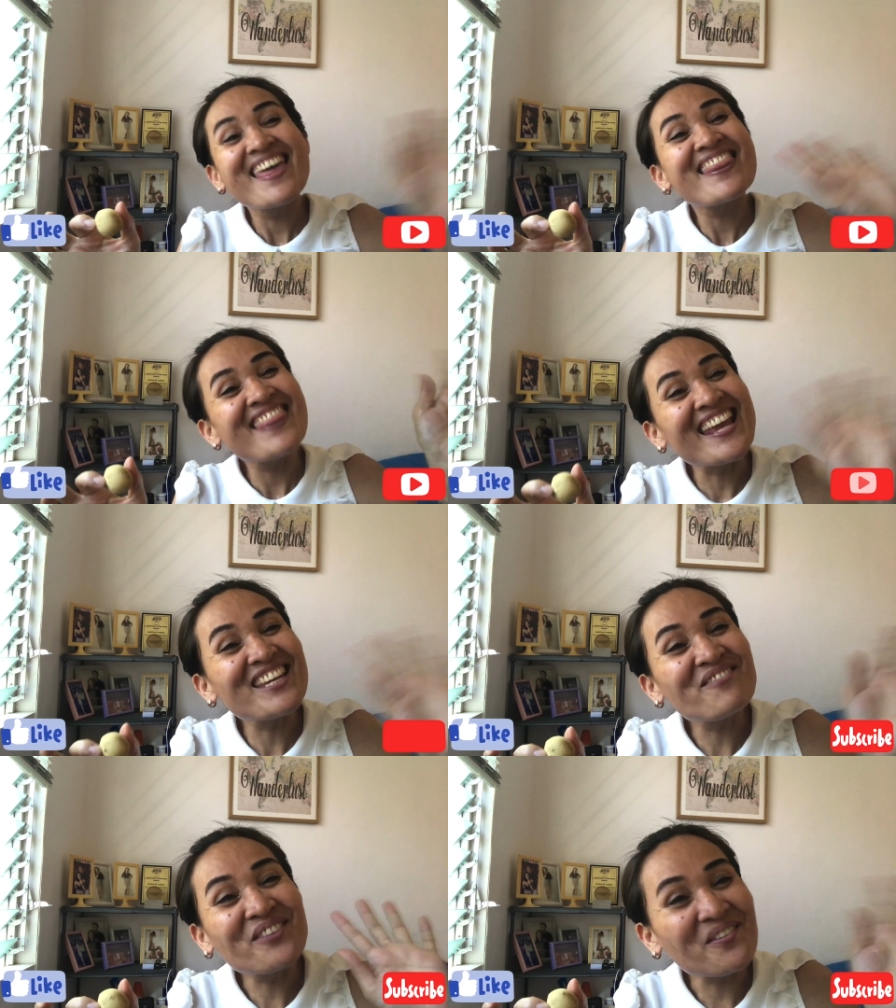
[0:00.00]
Thank
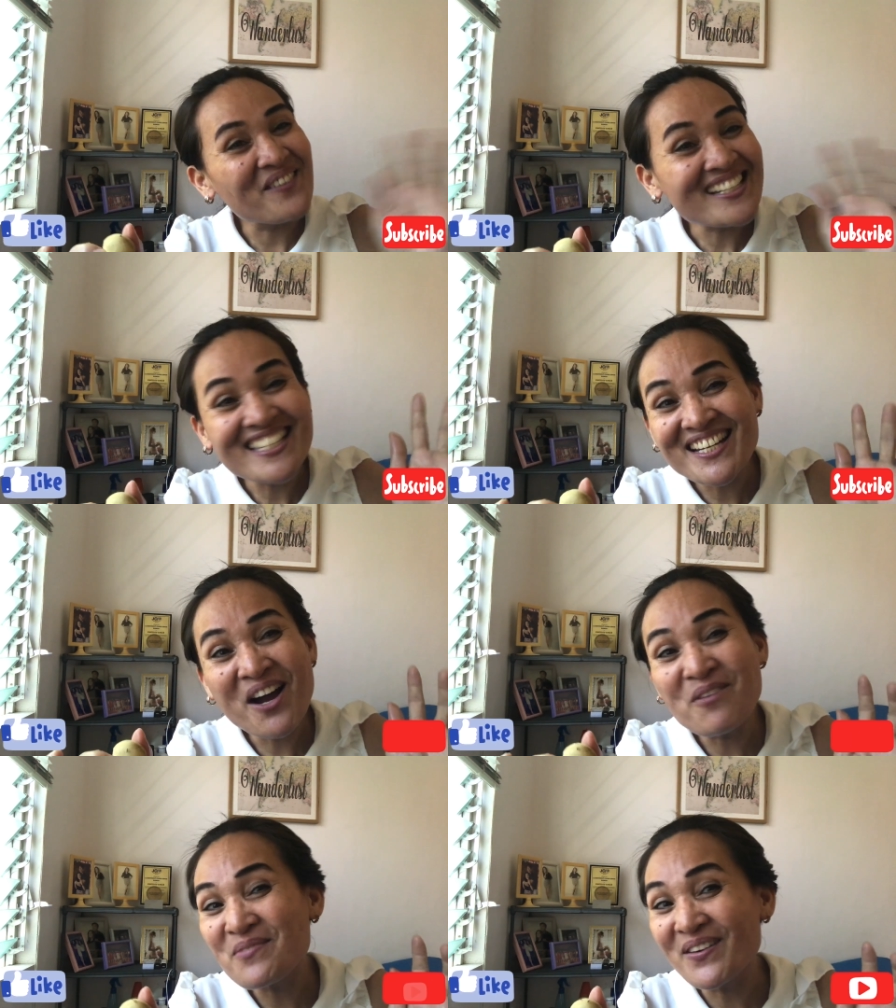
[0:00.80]
you for watching.
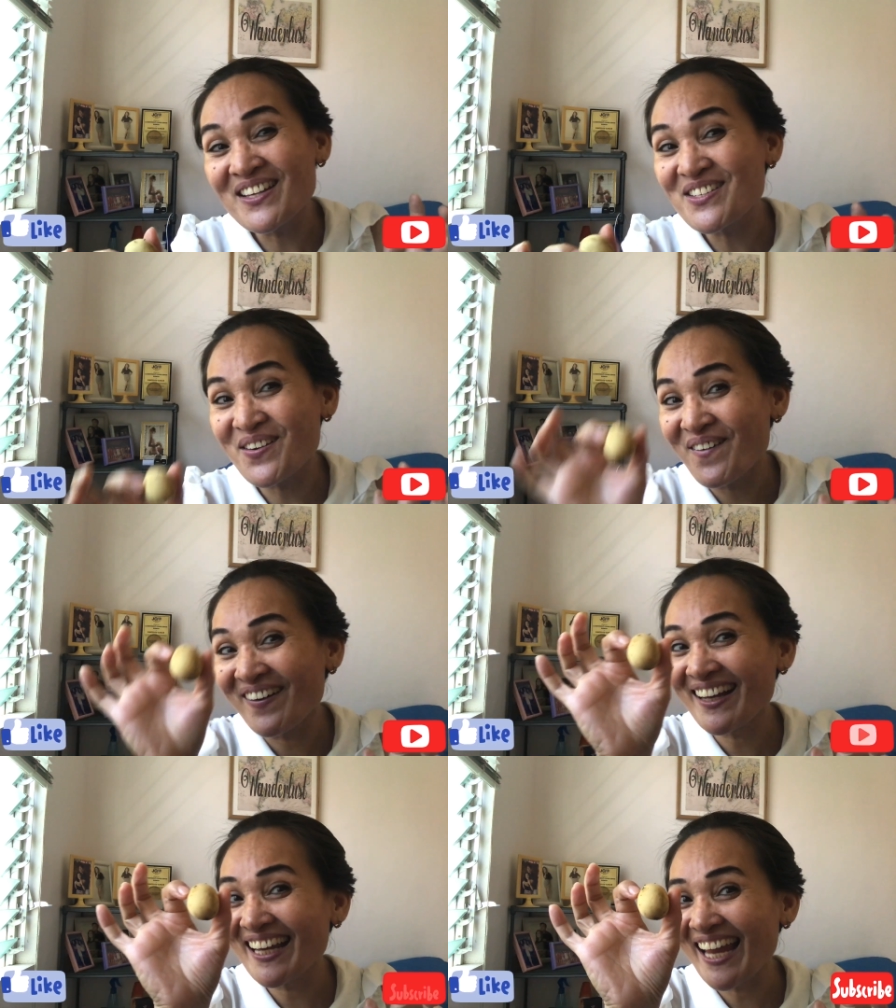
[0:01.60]
Hope you
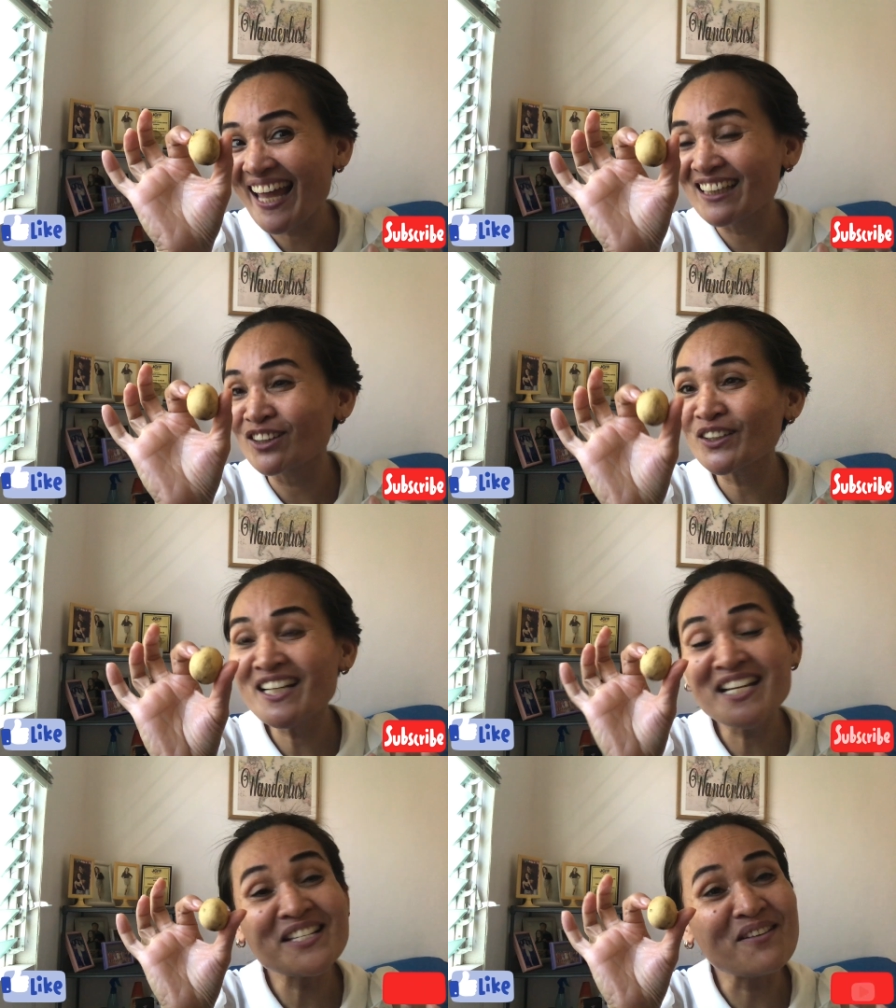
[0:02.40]
enjoy and
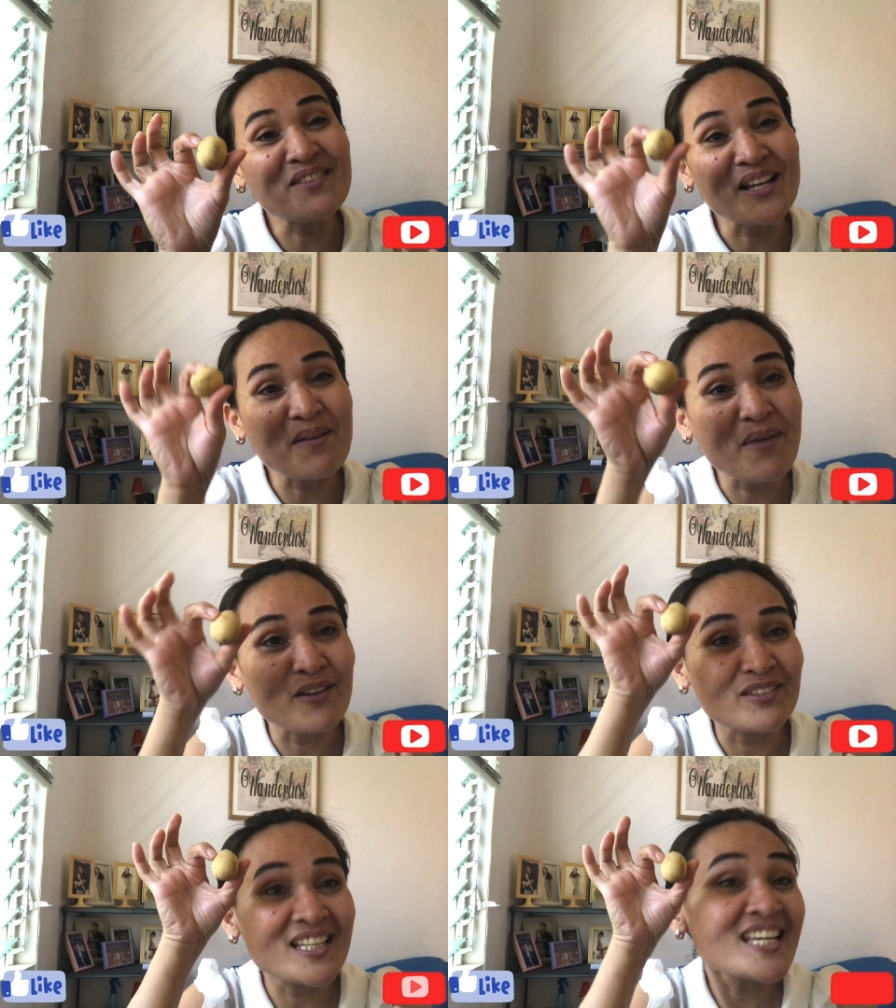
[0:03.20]
learning something
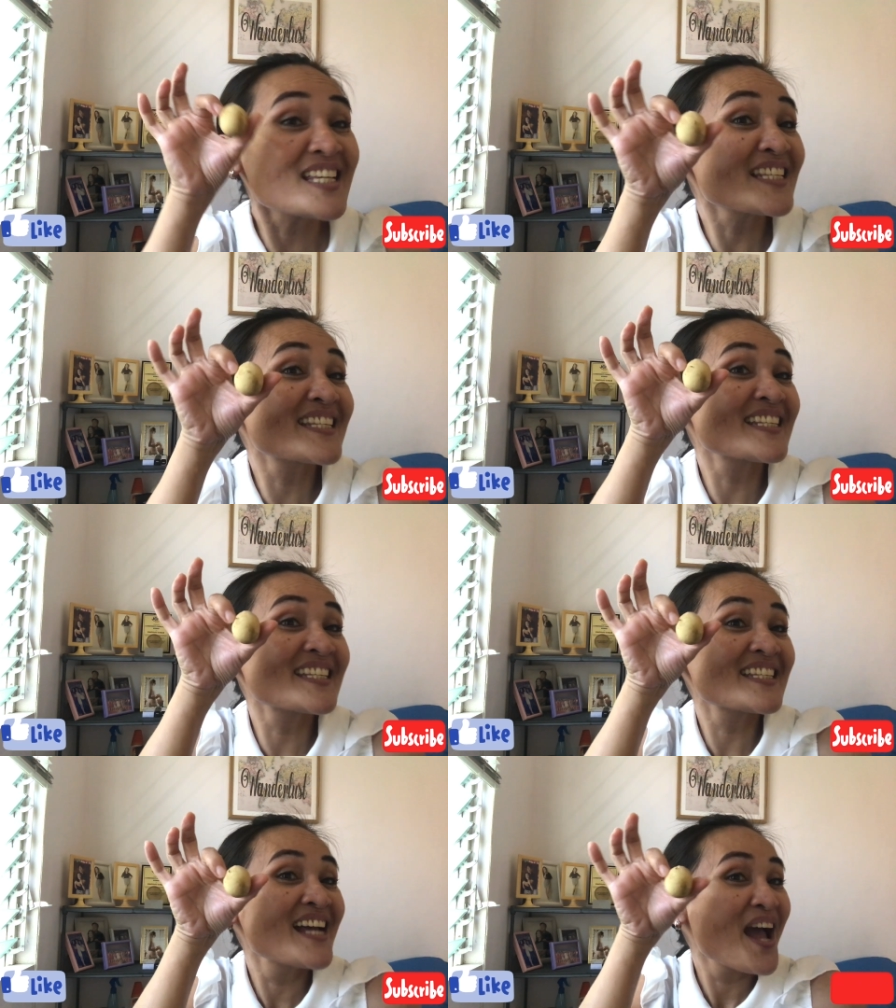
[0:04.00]
about this
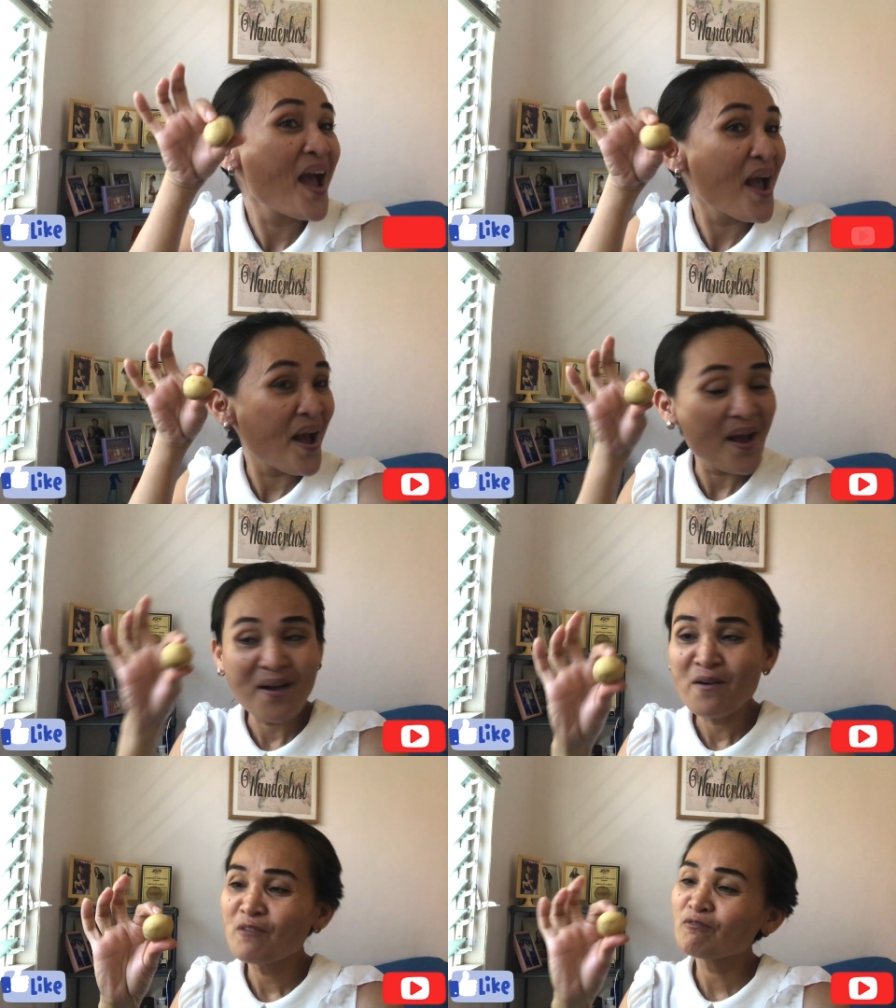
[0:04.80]

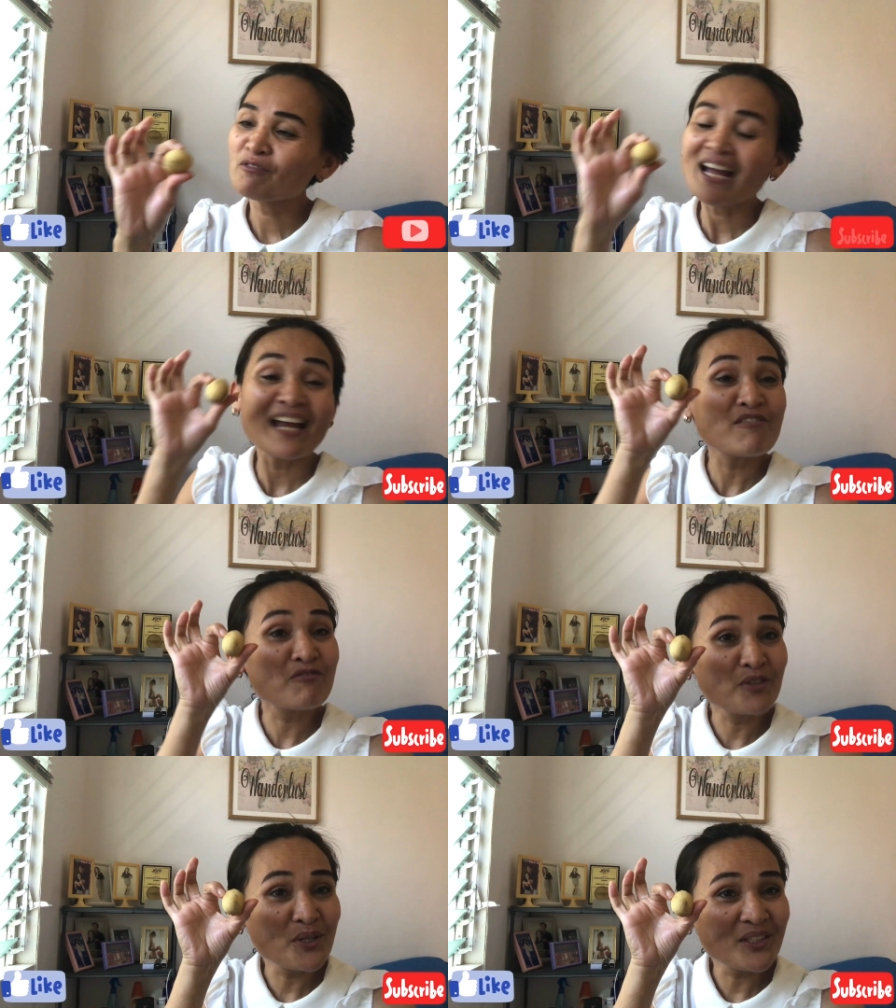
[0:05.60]
kind of
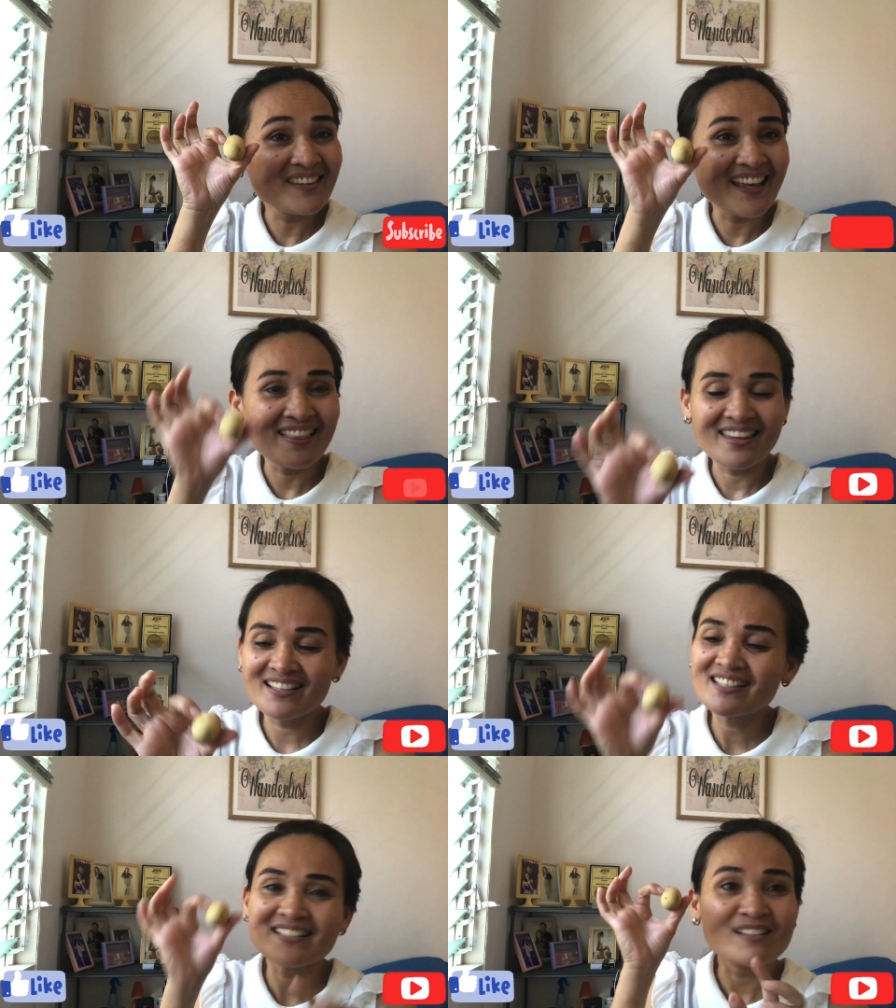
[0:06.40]
fruit that
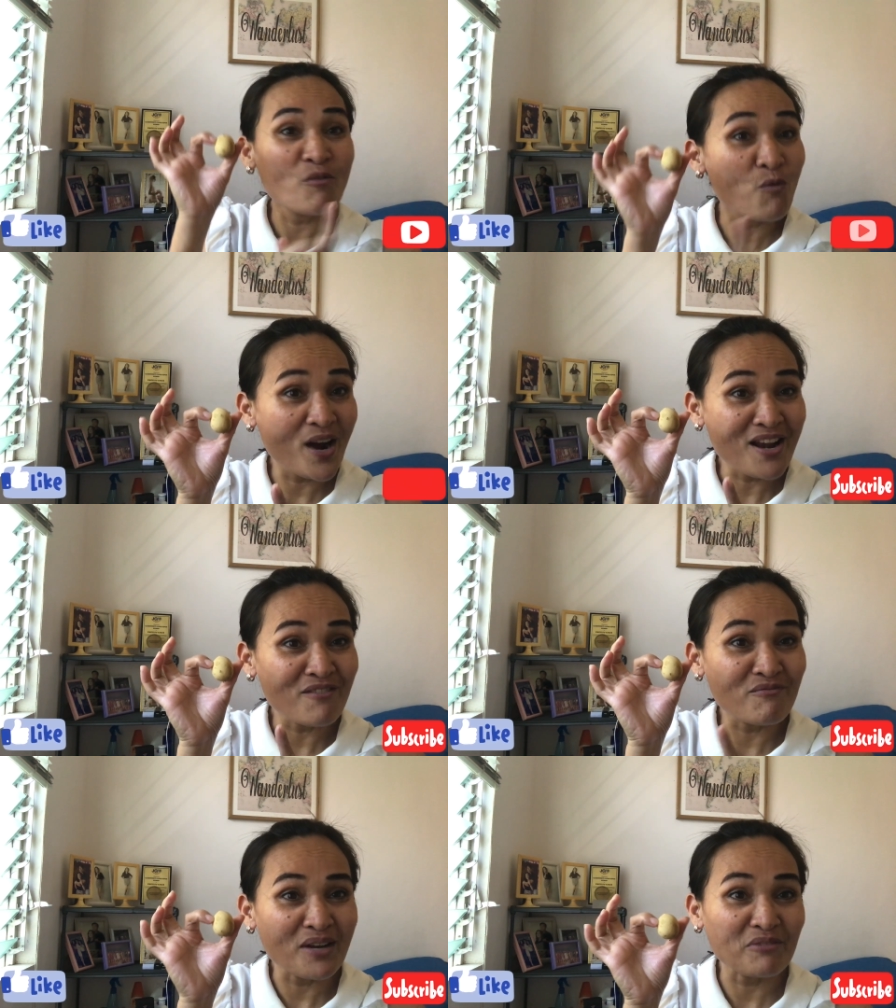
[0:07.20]
it's one
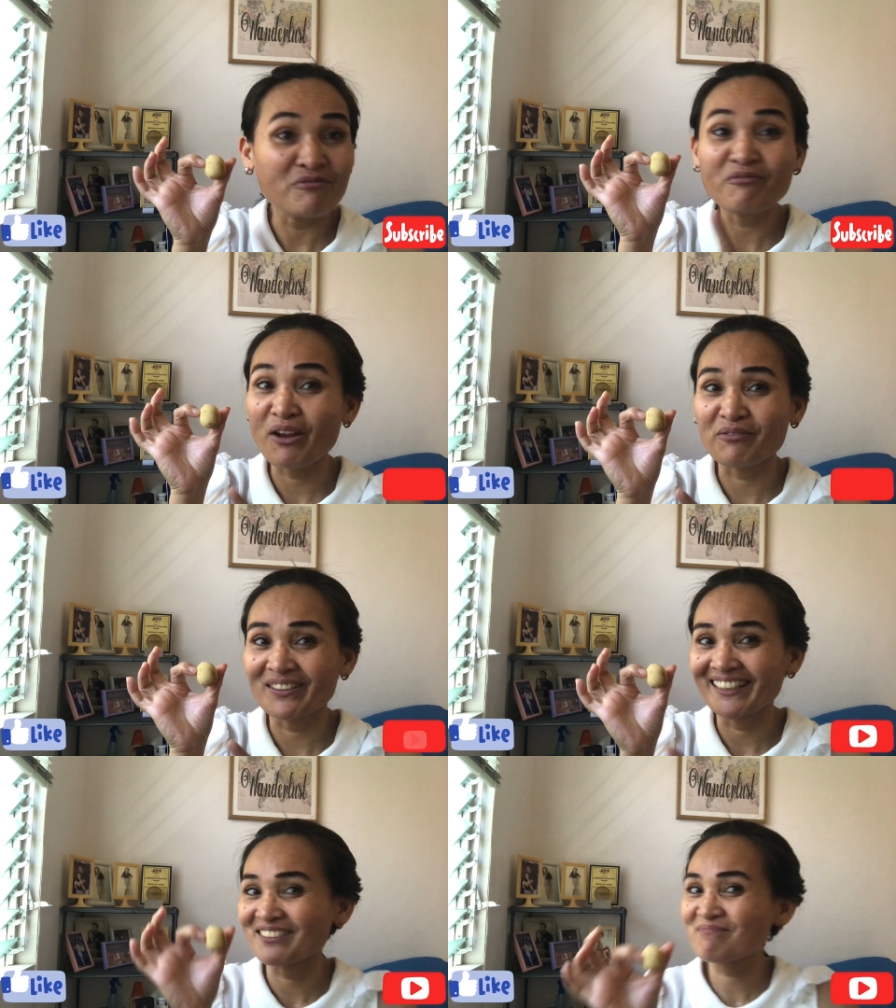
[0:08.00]
of my favorite.